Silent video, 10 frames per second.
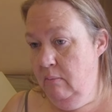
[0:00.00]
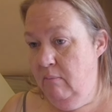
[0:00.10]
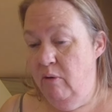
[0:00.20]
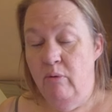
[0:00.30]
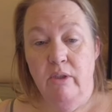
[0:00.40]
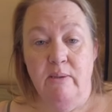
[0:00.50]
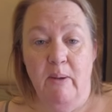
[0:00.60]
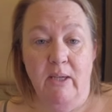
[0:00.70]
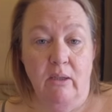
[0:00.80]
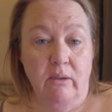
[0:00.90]
my runners
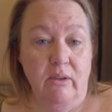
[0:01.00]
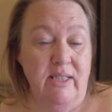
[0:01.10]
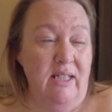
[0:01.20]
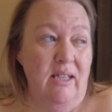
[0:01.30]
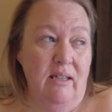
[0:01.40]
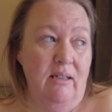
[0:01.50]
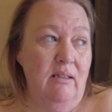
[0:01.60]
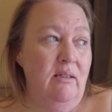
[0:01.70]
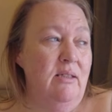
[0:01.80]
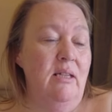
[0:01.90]
back on because I think
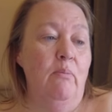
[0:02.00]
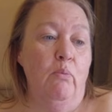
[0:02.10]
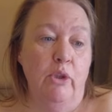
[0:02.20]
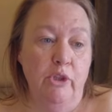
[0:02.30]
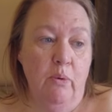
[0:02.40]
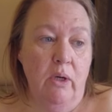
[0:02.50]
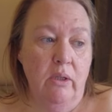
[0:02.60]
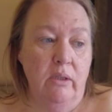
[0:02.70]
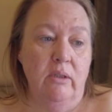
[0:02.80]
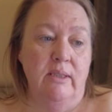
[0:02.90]
there's not much
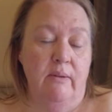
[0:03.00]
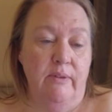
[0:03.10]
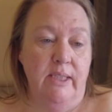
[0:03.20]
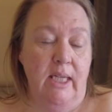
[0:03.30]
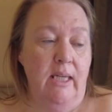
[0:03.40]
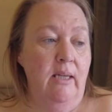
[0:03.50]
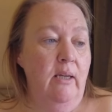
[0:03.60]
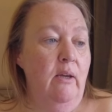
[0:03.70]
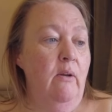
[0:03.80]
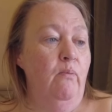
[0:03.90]
walking because obviously
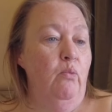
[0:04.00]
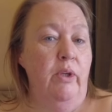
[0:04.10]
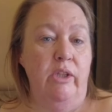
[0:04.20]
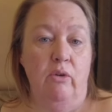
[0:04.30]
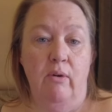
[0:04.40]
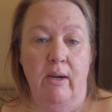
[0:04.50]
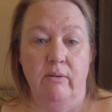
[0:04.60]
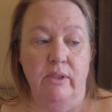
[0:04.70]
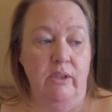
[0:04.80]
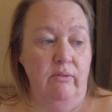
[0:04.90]
with the
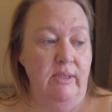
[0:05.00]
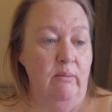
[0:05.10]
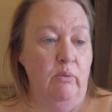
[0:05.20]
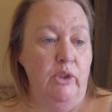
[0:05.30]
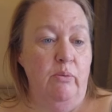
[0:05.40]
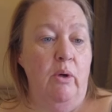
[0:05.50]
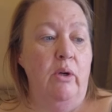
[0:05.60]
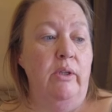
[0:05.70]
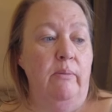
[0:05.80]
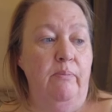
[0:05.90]
crowd there isn't much
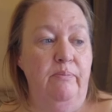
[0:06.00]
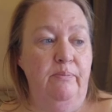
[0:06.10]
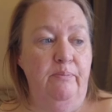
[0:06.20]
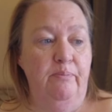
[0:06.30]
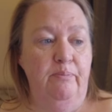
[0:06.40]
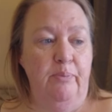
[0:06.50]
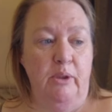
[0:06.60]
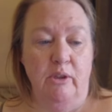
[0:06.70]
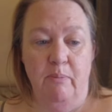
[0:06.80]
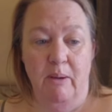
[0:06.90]
walking but
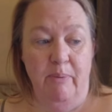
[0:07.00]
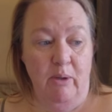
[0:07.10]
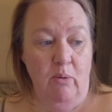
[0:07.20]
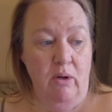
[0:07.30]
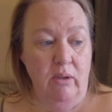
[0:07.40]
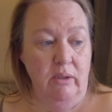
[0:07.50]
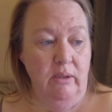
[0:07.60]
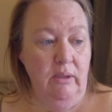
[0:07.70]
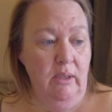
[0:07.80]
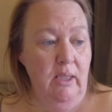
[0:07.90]
there's be a bit of walking
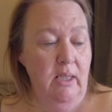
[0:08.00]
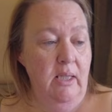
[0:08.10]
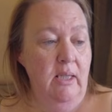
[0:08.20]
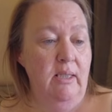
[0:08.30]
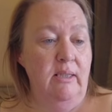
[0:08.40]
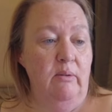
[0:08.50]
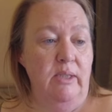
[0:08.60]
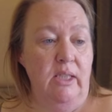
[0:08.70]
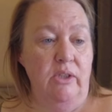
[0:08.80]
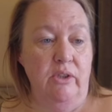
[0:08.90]
so it's
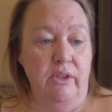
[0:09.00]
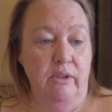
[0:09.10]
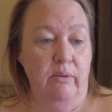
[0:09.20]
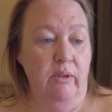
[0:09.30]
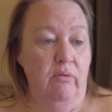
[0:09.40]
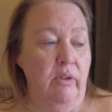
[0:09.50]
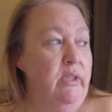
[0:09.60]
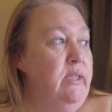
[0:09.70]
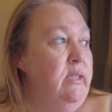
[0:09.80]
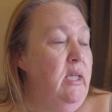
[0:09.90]
easier to do it in
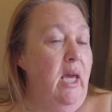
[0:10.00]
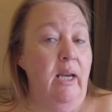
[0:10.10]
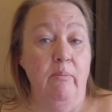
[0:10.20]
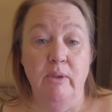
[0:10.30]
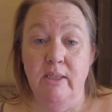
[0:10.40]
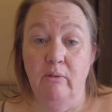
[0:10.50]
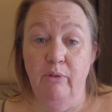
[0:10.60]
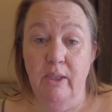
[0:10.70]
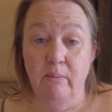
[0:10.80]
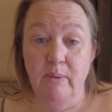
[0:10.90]
runners and I must not
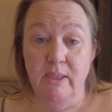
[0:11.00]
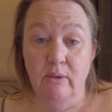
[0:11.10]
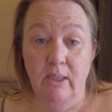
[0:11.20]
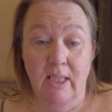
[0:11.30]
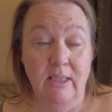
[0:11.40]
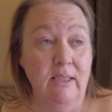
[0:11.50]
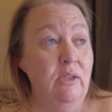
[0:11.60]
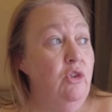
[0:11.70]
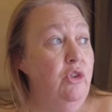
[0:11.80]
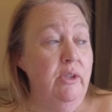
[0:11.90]
forget my sunglasses
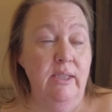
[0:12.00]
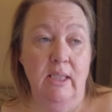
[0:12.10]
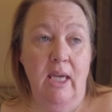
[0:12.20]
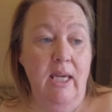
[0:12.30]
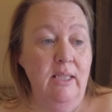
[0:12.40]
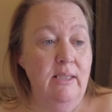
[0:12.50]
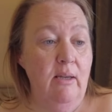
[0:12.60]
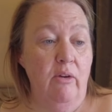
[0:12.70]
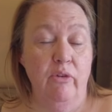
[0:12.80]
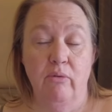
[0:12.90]
just in case
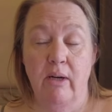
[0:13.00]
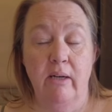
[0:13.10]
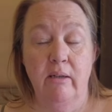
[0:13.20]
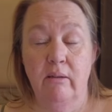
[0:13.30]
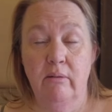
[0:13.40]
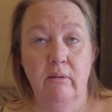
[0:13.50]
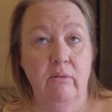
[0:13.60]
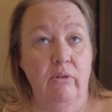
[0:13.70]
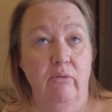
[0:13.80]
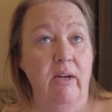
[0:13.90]
on the rare
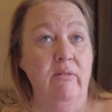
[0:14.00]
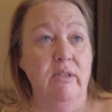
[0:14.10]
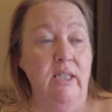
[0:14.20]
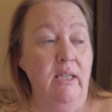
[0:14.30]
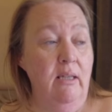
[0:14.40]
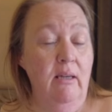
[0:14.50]
the rarity